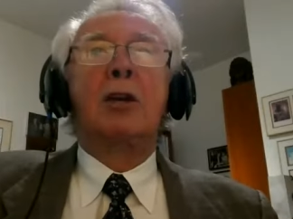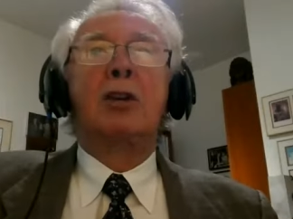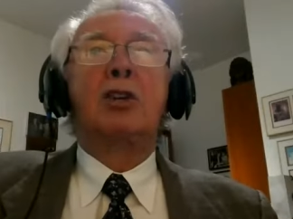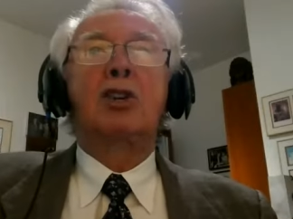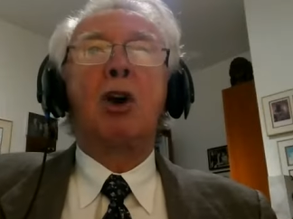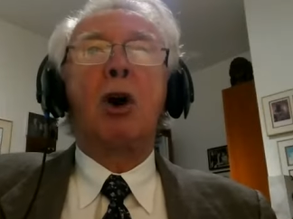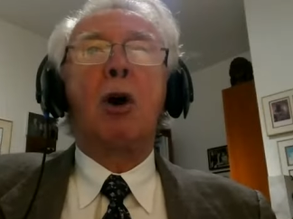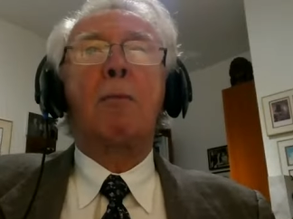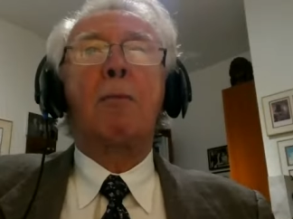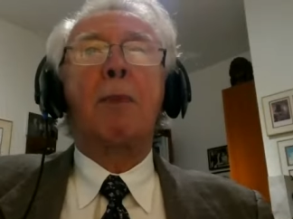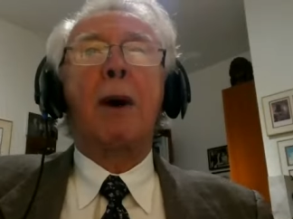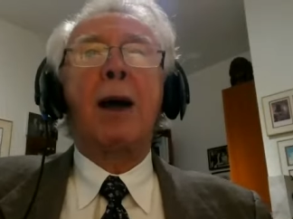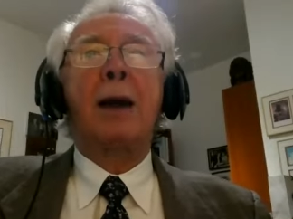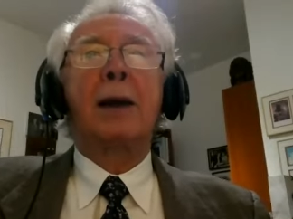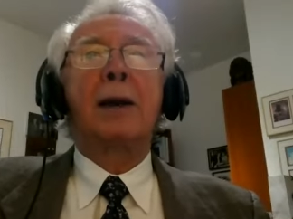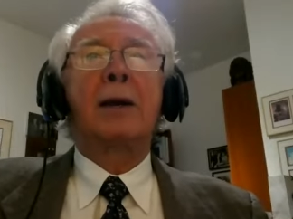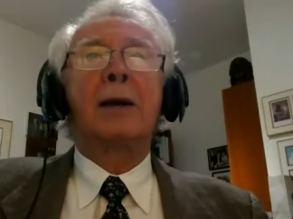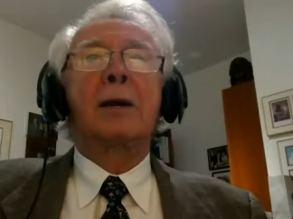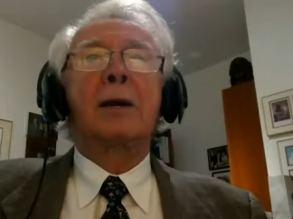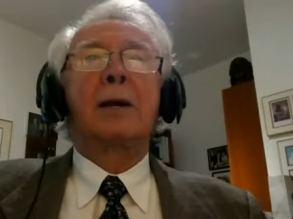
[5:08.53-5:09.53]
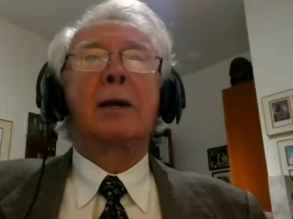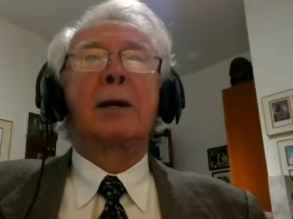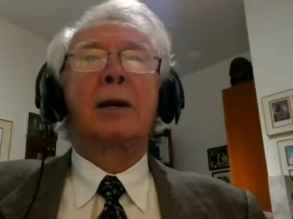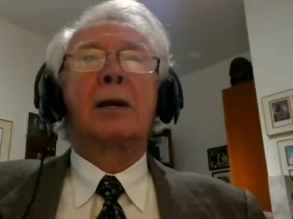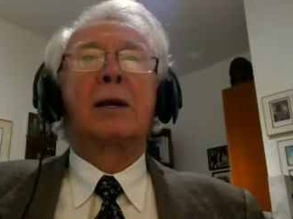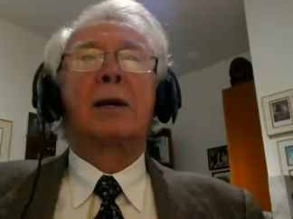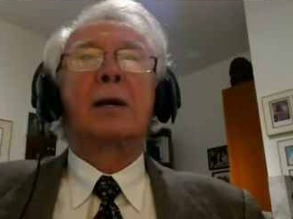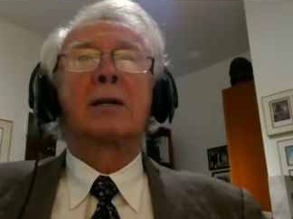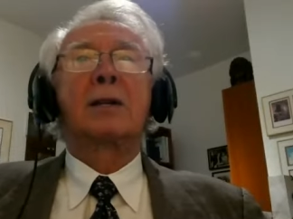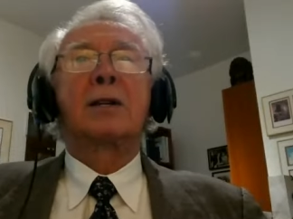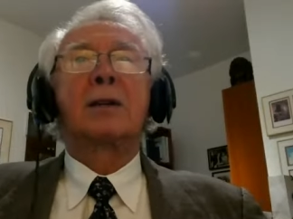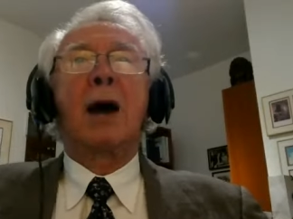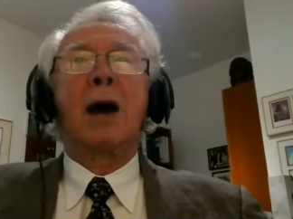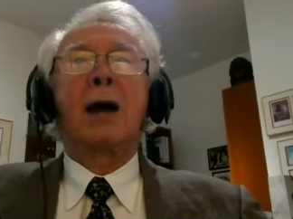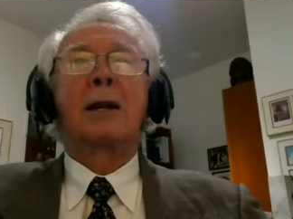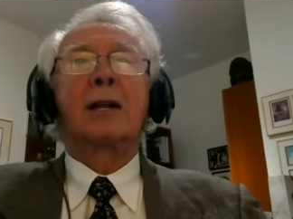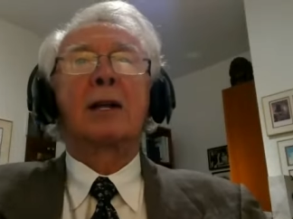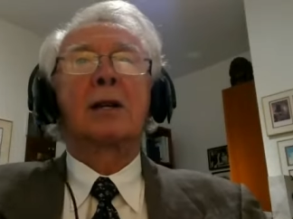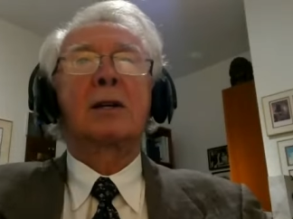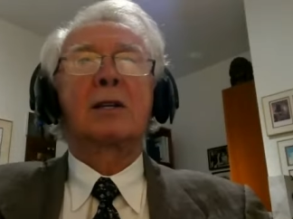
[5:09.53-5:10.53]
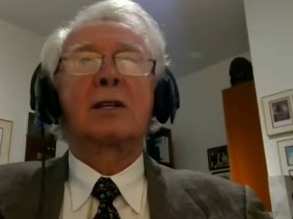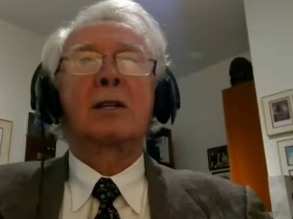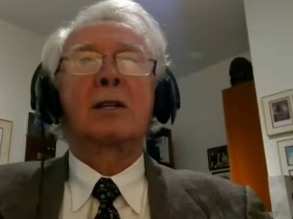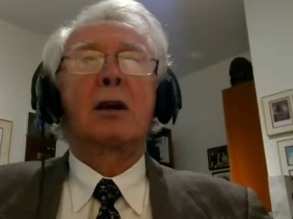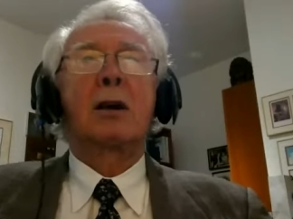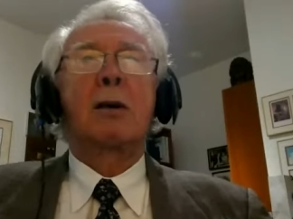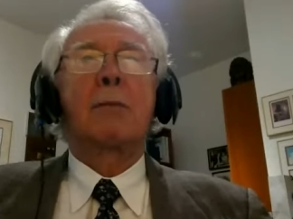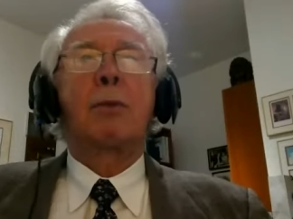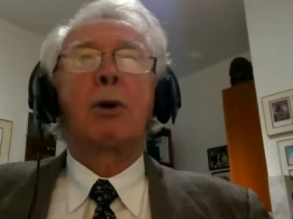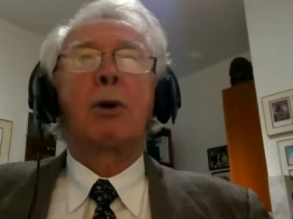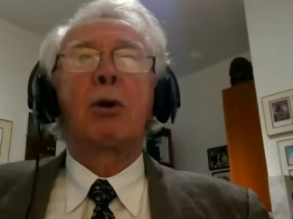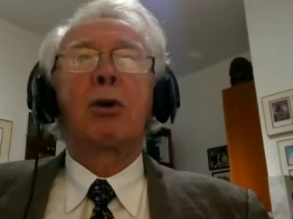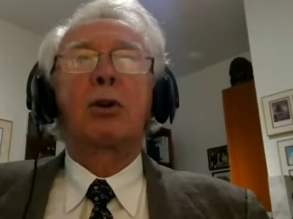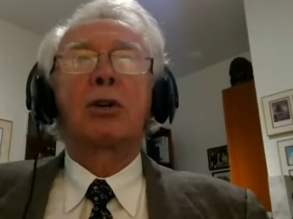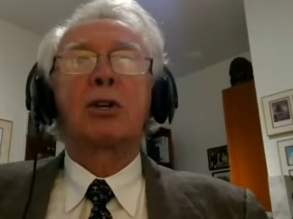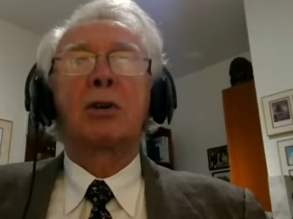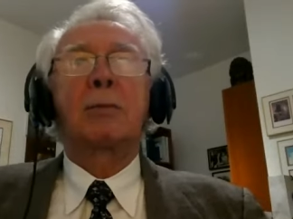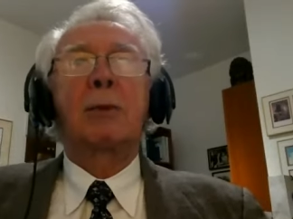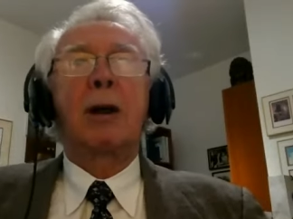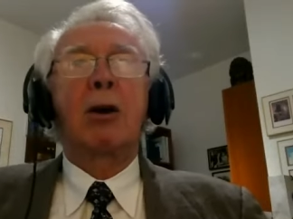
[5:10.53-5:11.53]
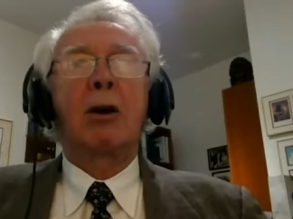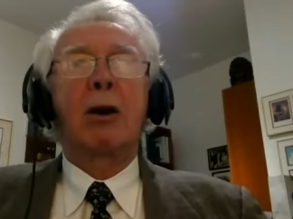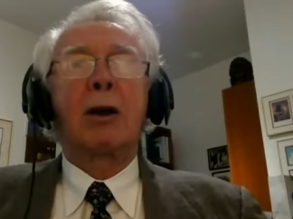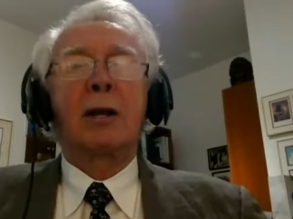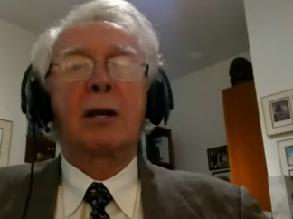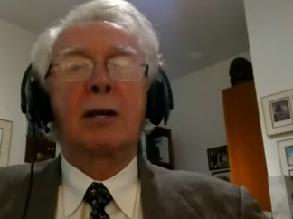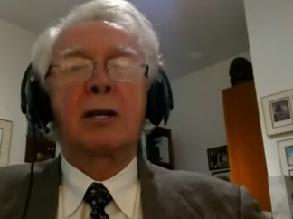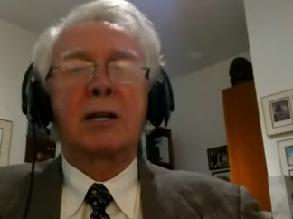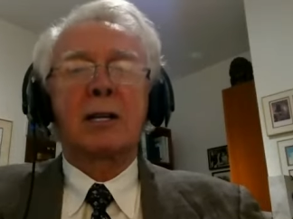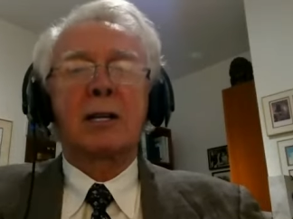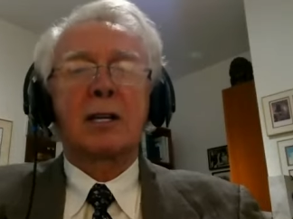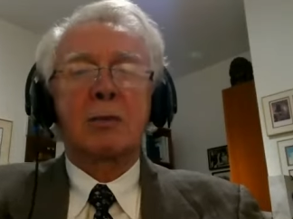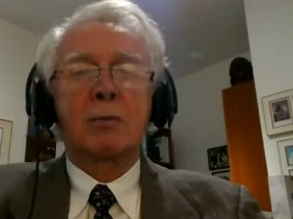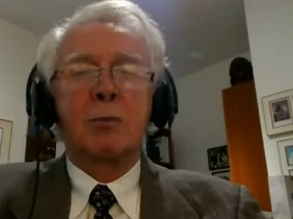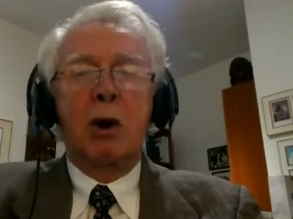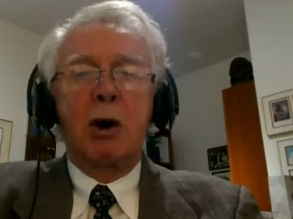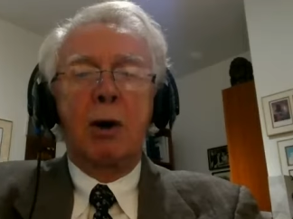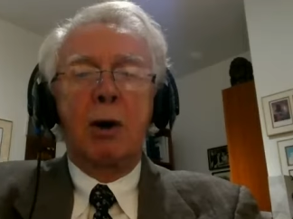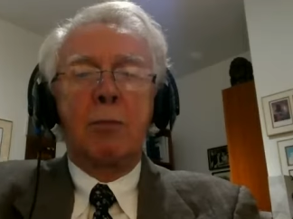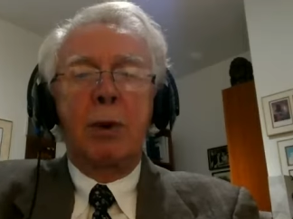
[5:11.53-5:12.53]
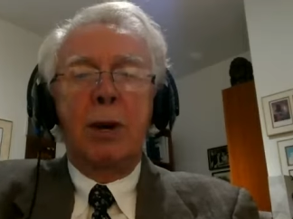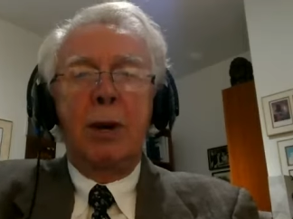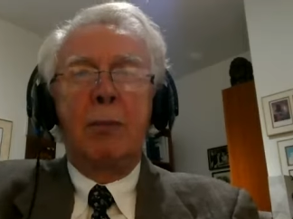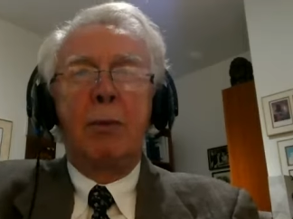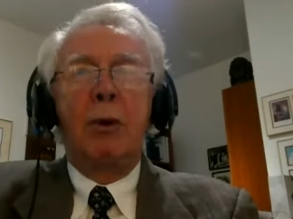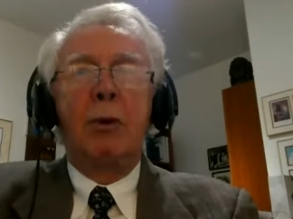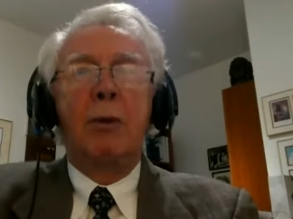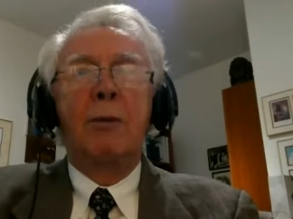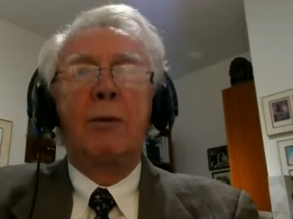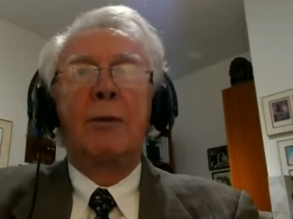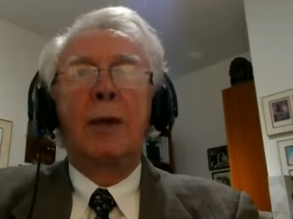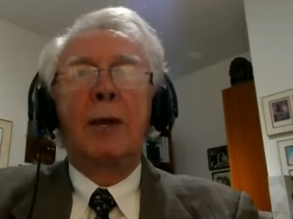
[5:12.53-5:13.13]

Joe Biden does not consider Polish Americans smart people.